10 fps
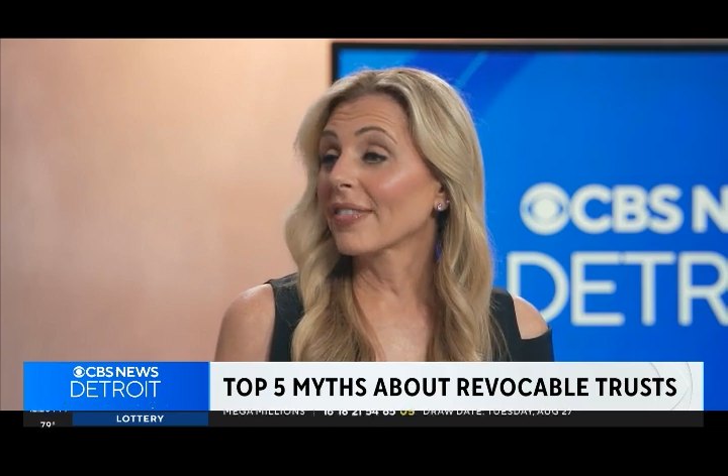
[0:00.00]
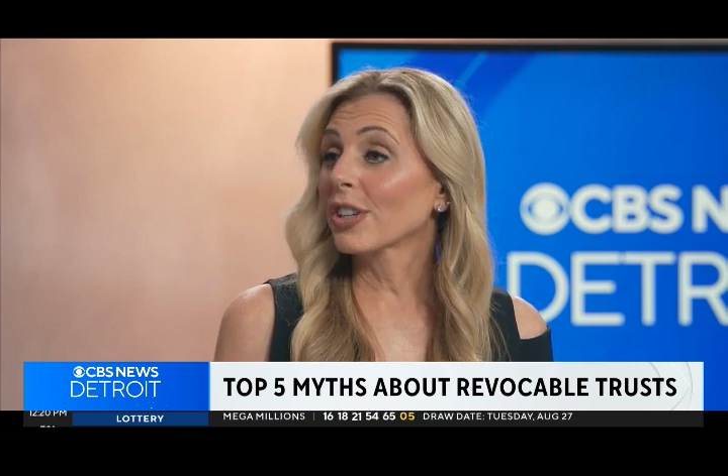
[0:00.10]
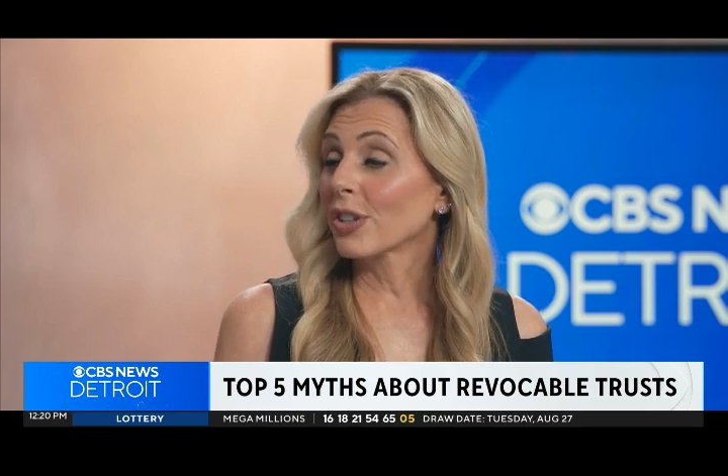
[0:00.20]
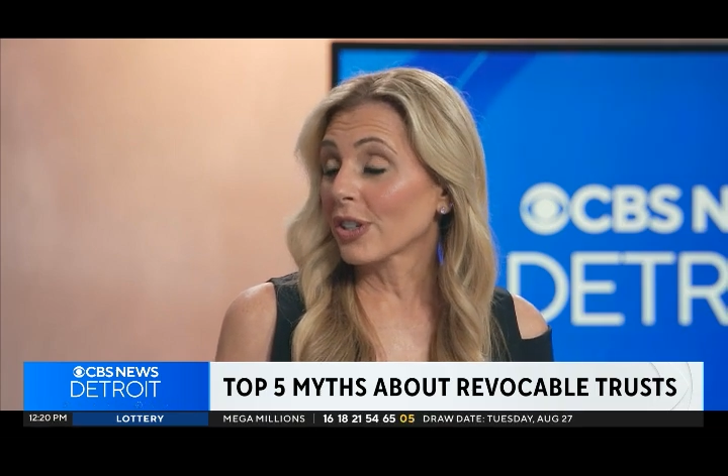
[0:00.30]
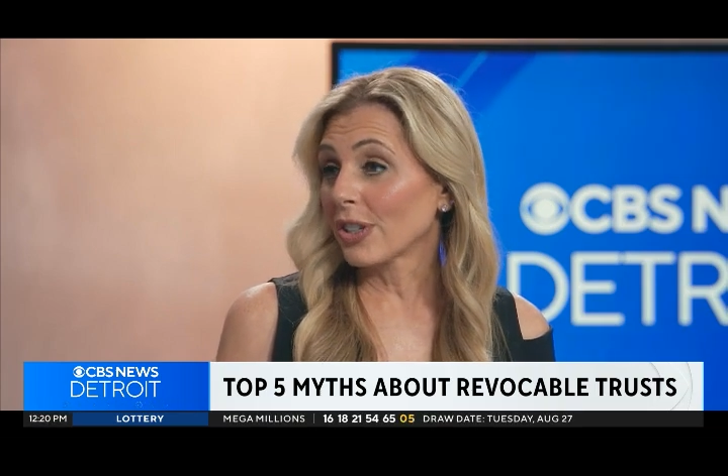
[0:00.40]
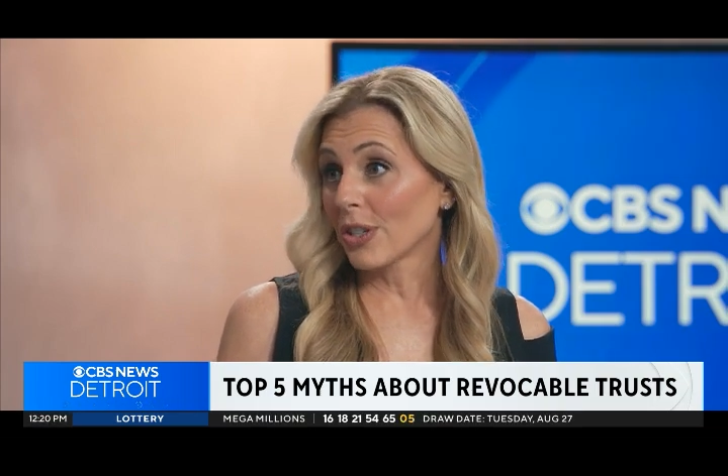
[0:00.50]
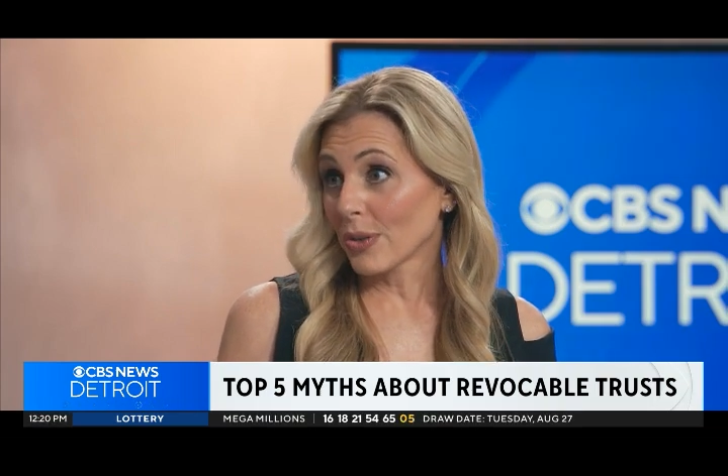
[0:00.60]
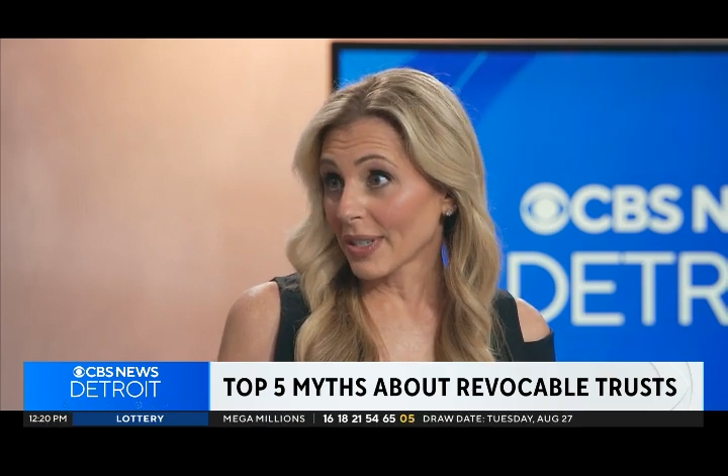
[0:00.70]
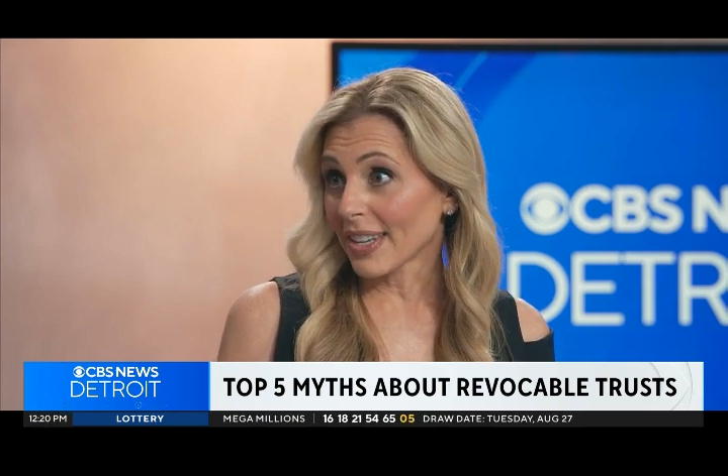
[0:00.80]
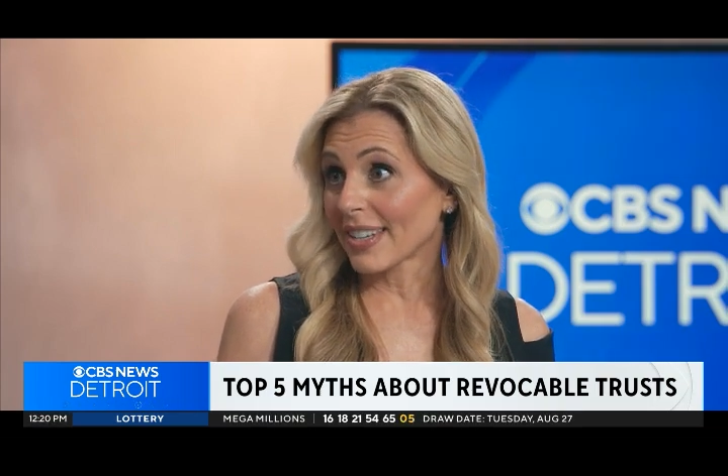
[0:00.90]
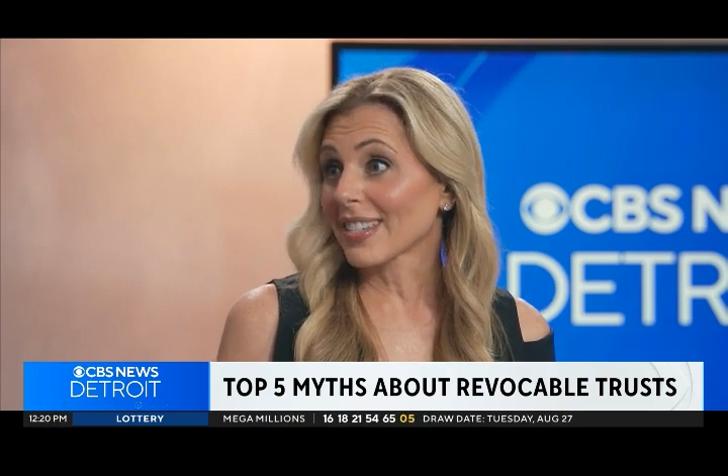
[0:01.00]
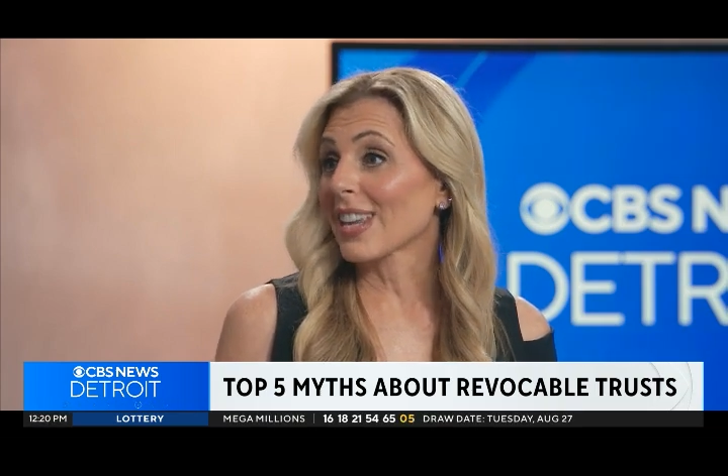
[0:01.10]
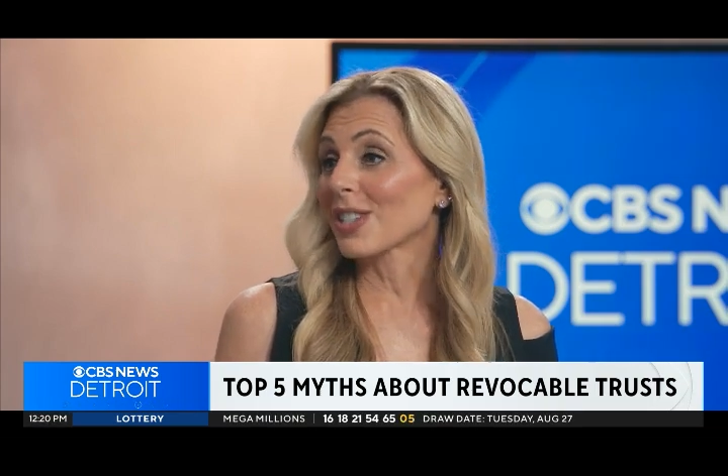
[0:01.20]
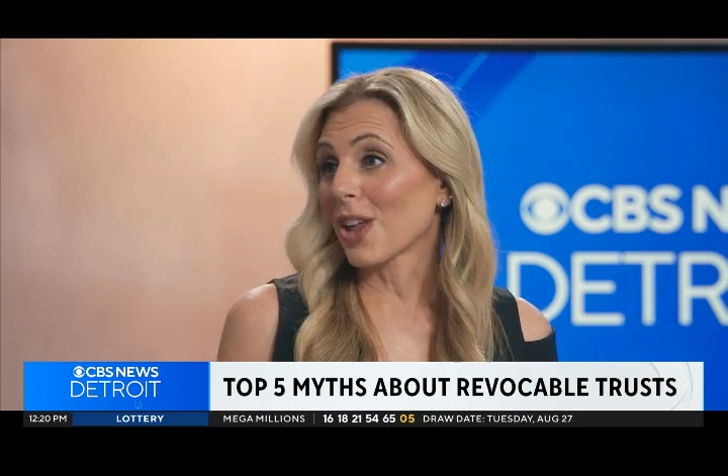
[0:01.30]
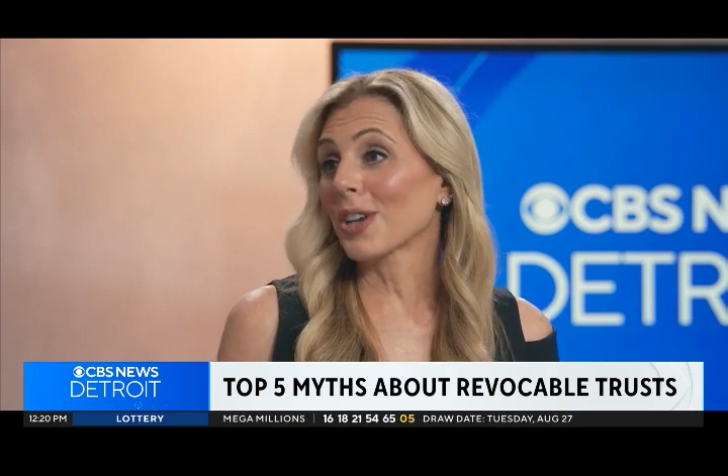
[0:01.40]
And the good news is,
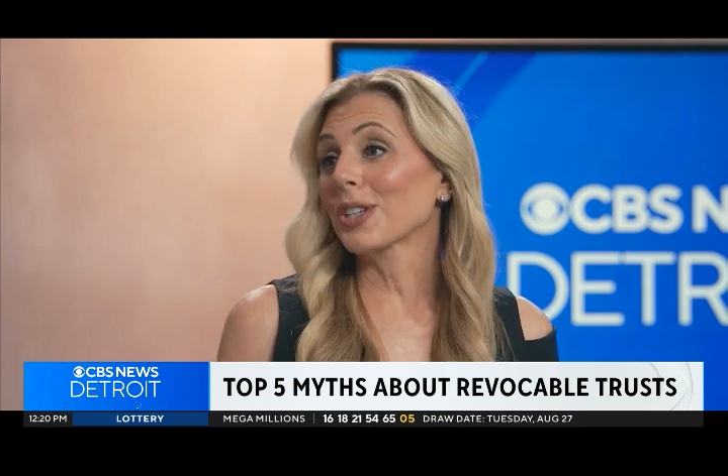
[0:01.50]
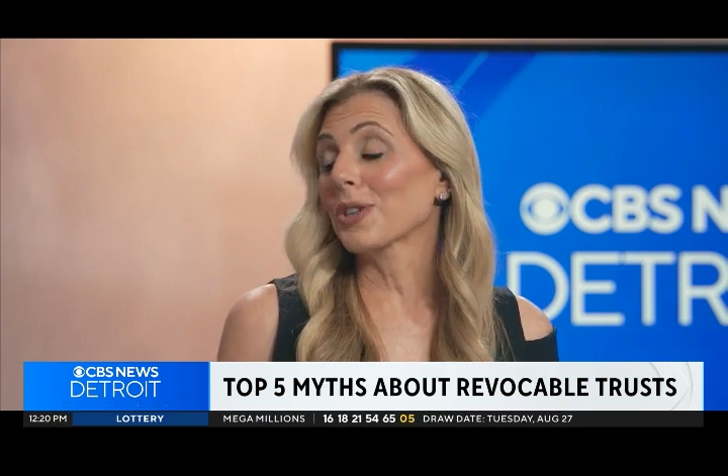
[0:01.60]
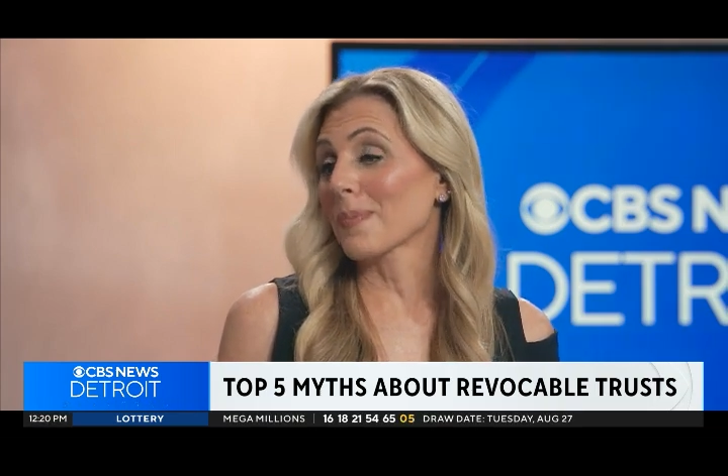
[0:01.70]
as long as